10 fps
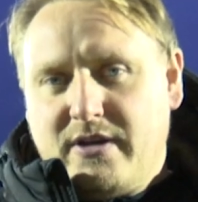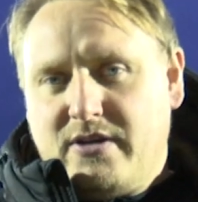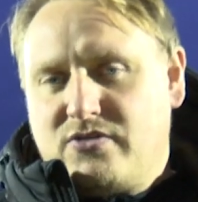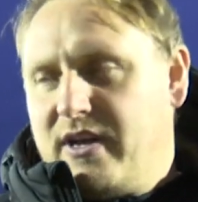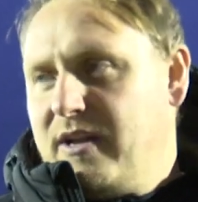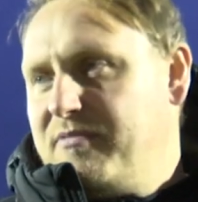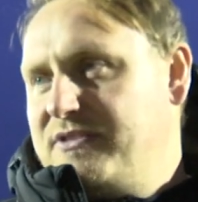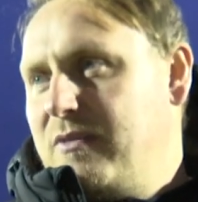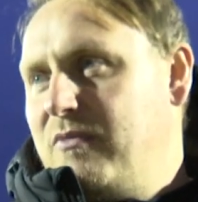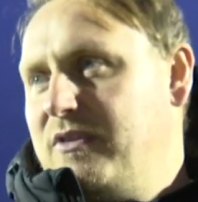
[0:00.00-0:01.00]
you're trying to
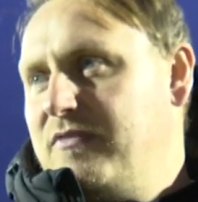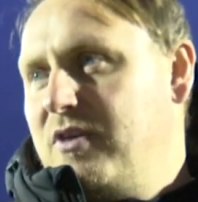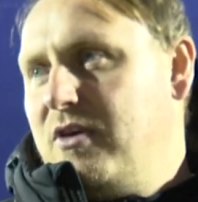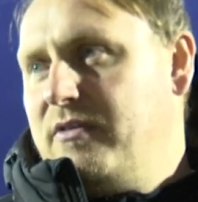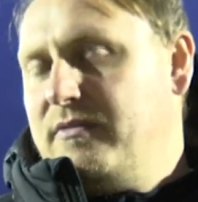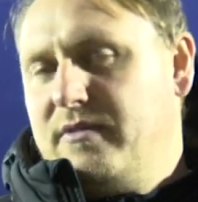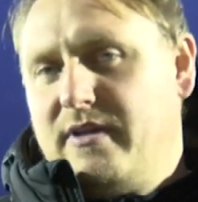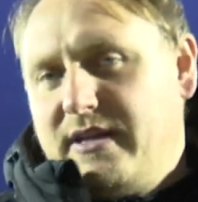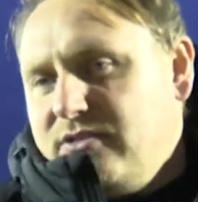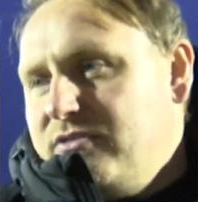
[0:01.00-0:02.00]
protect what you've got, and
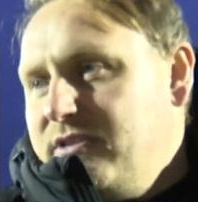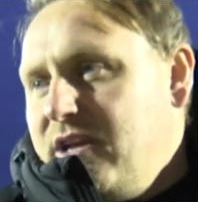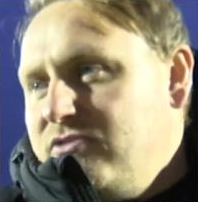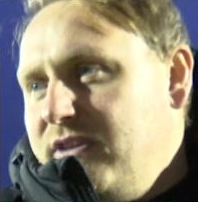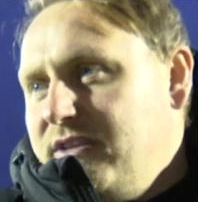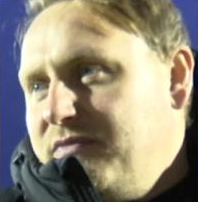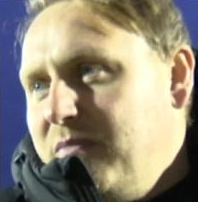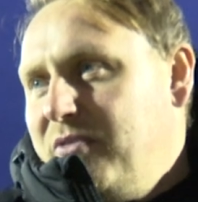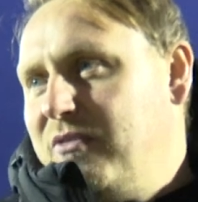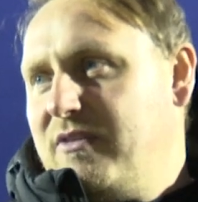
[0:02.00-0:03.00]
that's just natural, that's
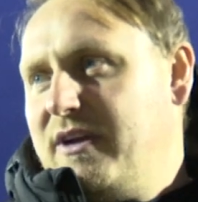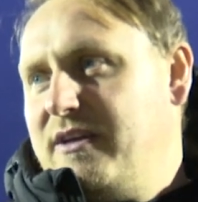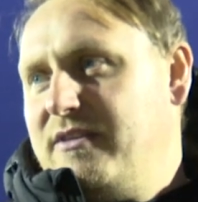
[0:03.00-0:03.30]
football, right?